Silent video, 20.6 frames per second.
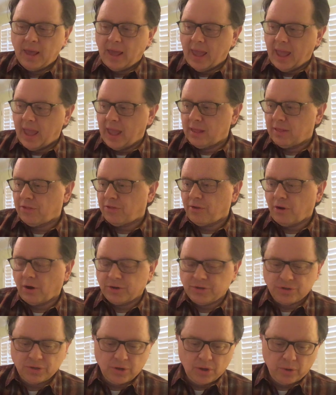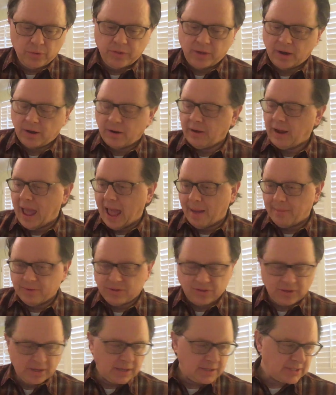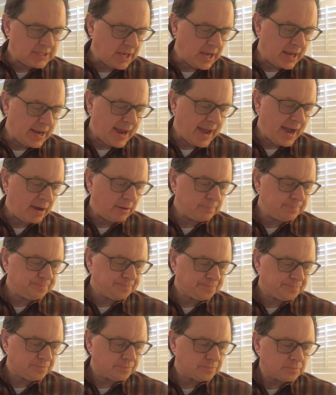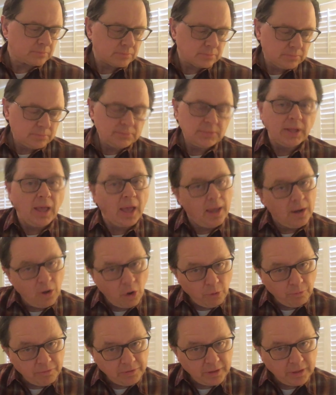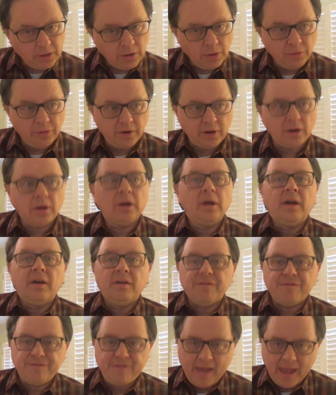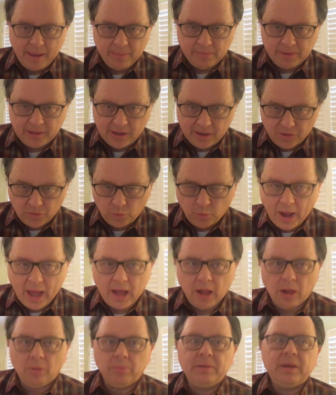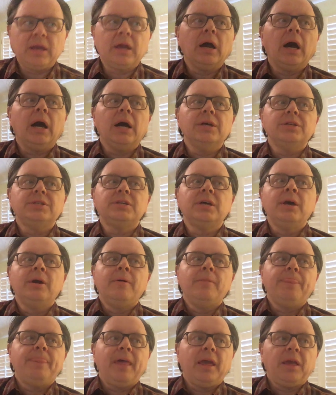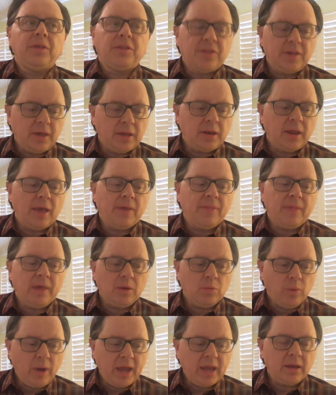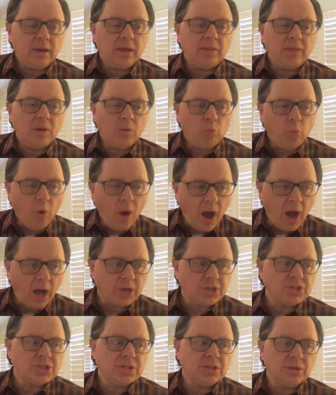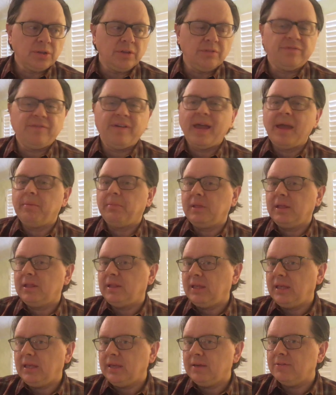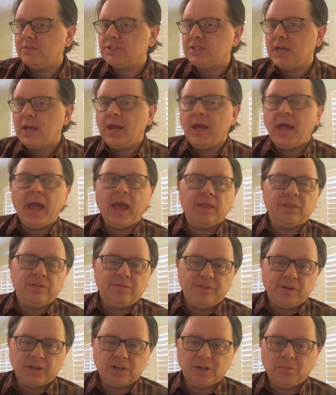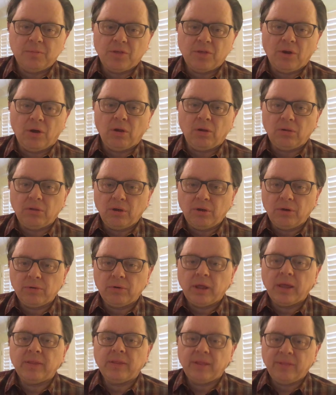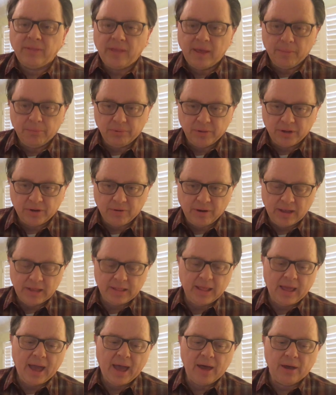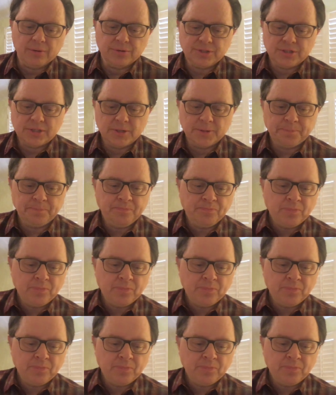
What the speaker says: and start to know their habits inside out, and hopefully know their family as well, because they sit and they wait and they watch until the family leaves and the victim is all alone, and then they obliterate the house.